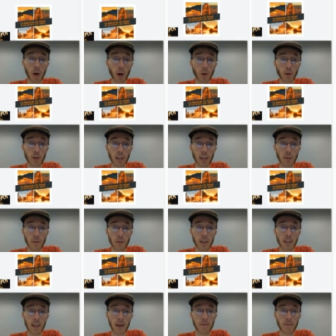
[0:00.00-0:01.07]
post is
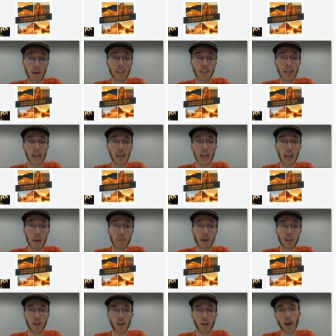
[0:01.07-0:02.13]
because that makes an
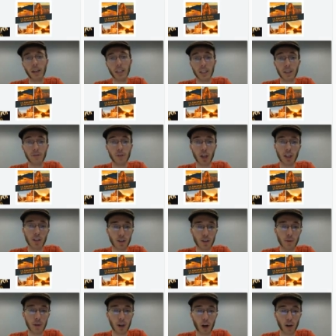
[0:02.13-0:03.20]
image. Oh, I guess they've changed it
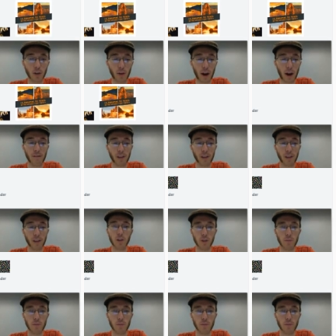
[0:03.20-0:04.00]
to be called graphics, which is